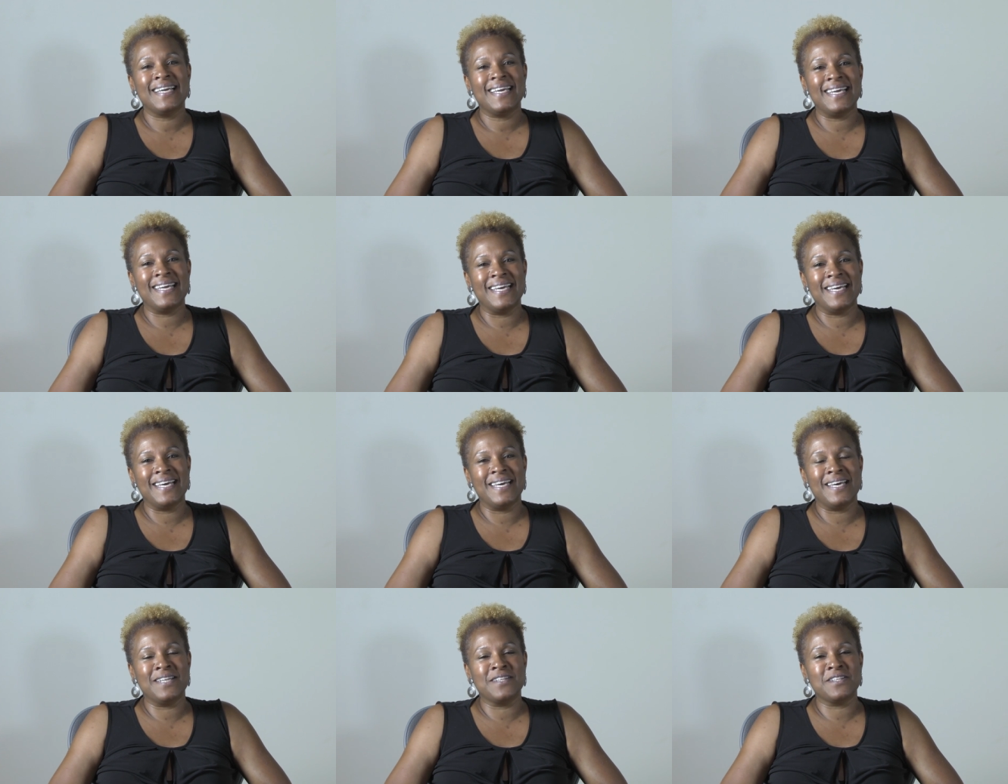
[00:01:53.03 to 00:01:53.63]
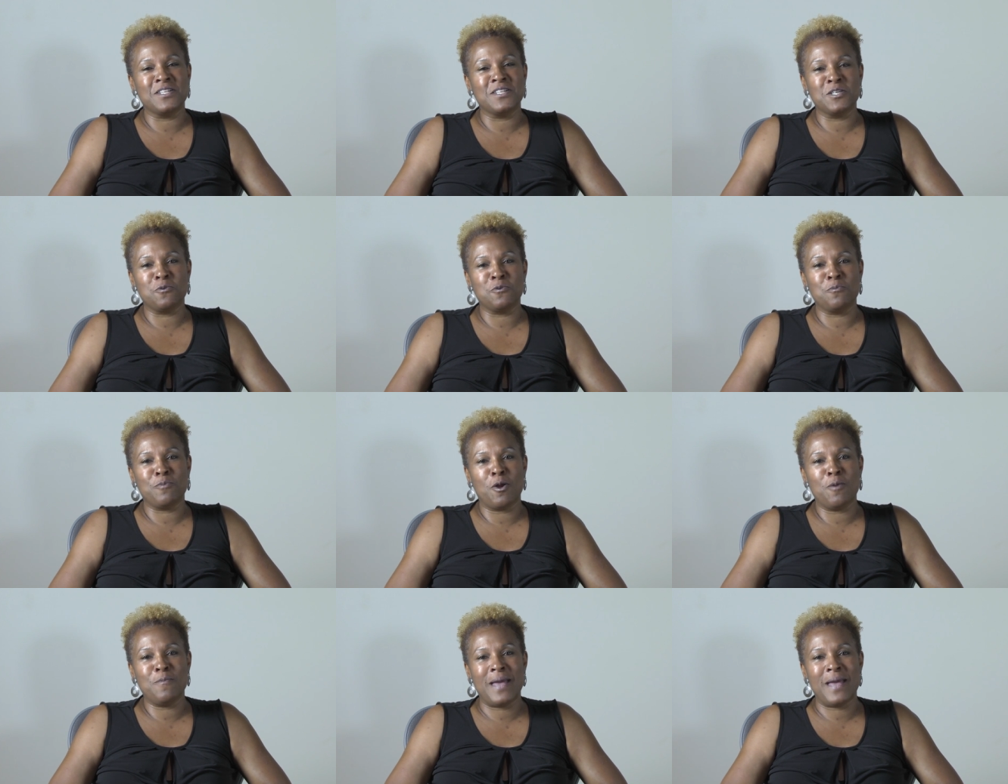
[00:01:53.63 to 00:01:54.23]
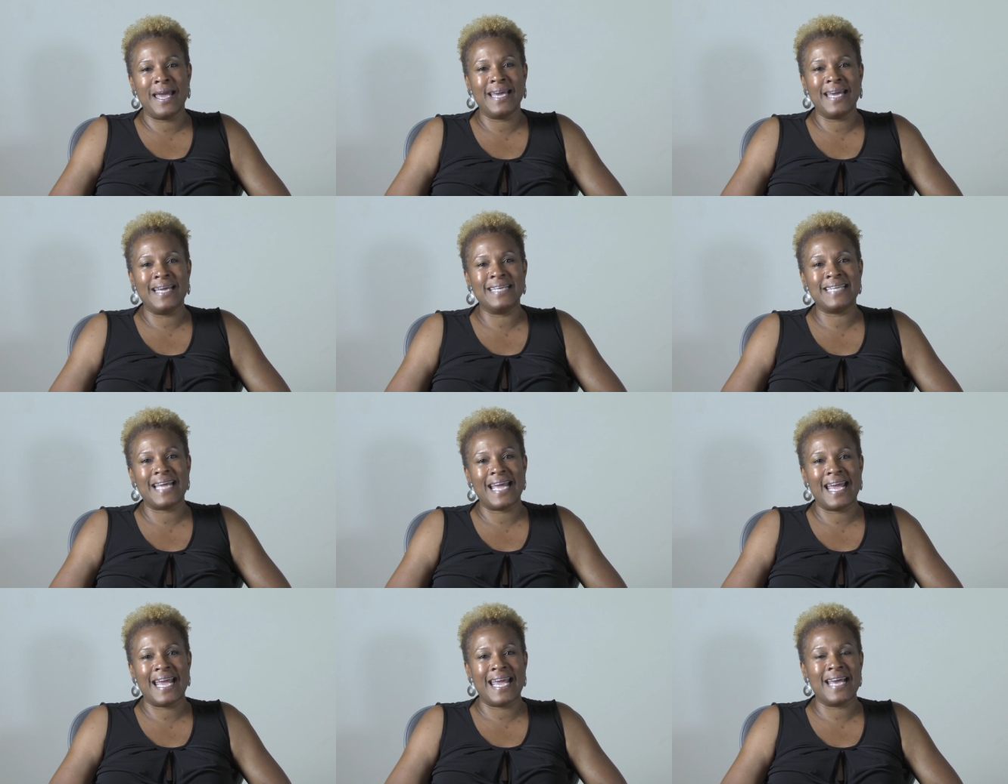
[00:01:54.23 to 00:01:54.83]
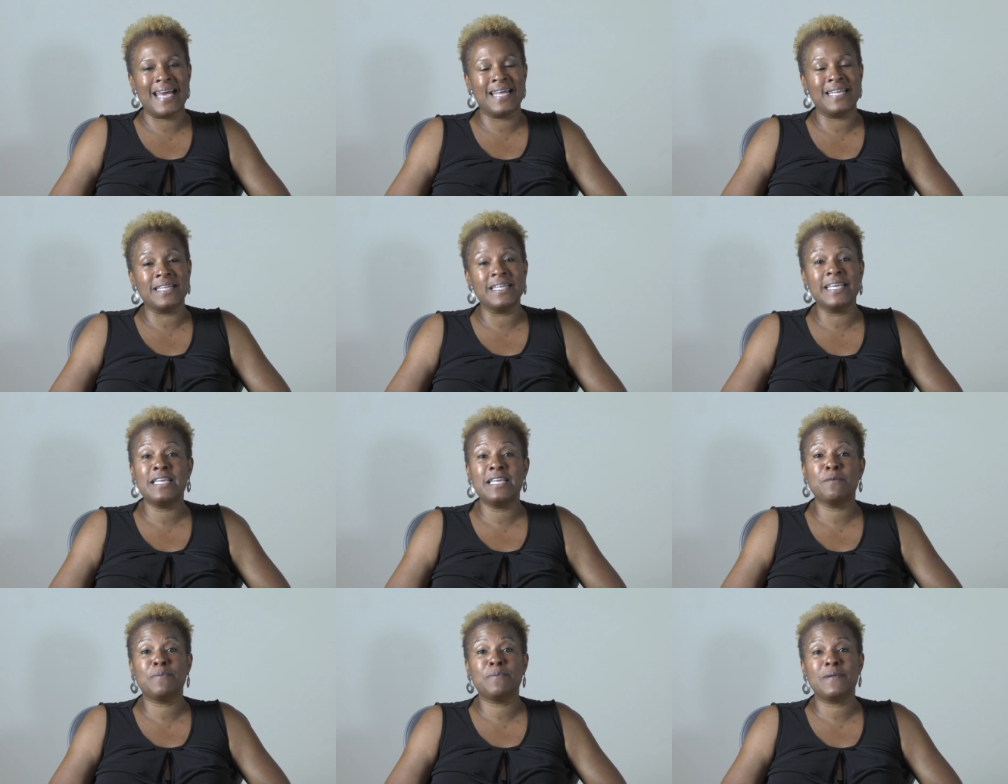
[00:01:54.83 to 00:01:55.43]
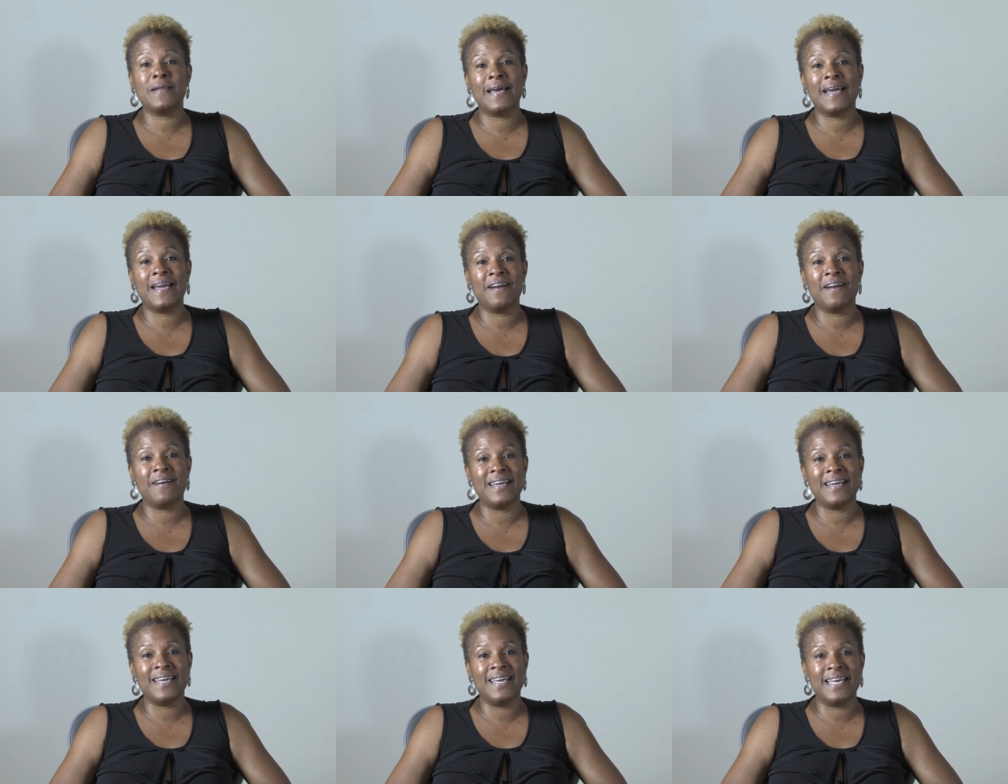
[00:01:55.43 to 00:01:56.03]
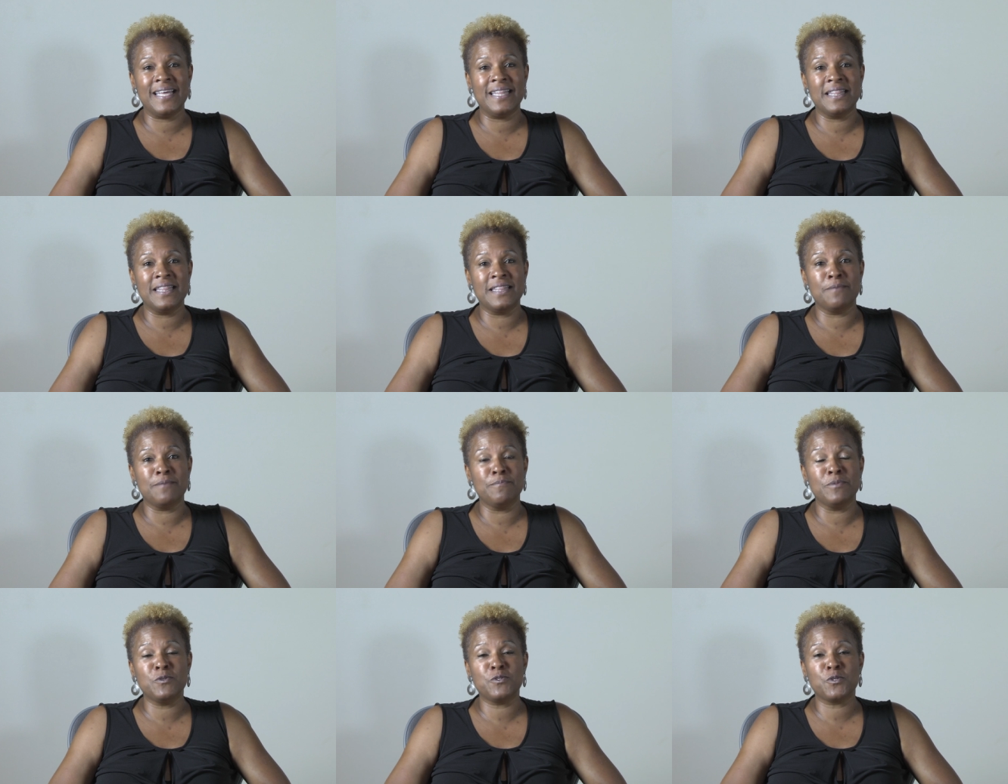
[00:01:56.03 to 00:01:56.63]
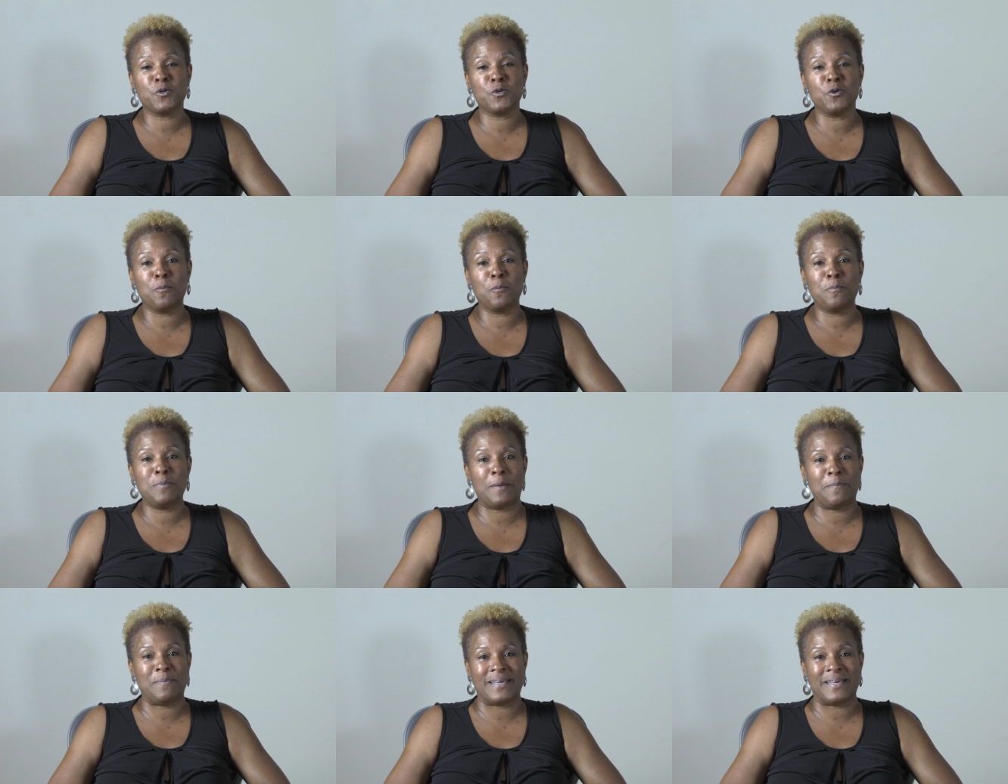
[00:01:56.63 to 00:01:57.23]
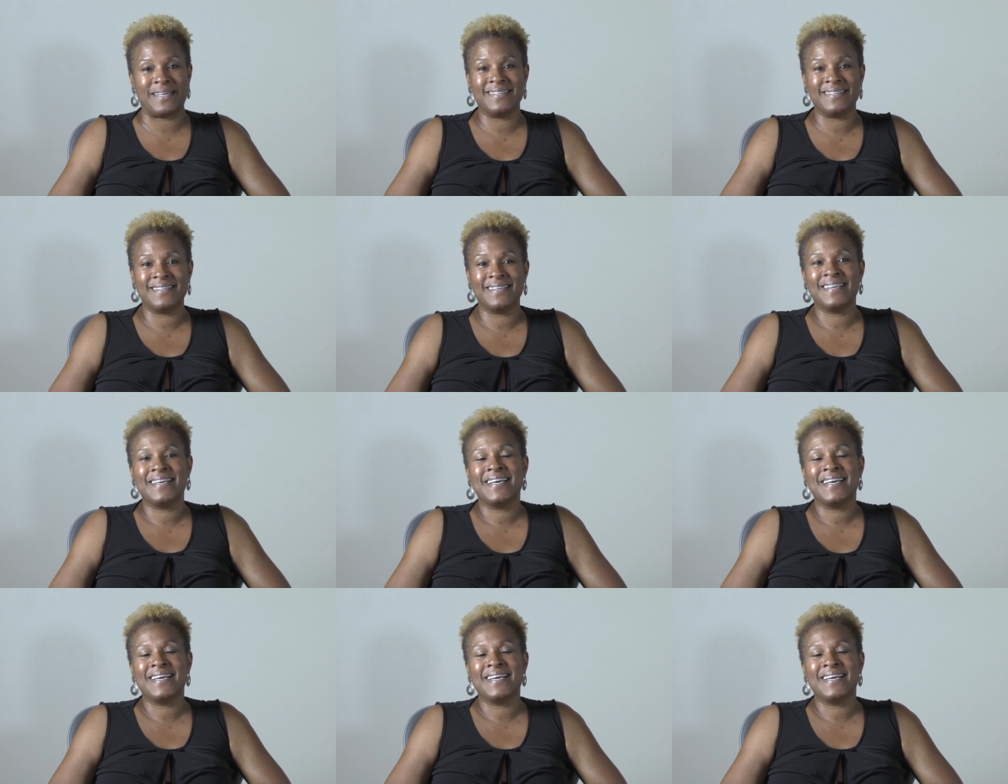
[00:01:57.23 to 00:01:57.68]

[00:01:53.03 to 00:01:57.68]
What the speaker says: in The Little Mermaid and leading player in the musical Pippin.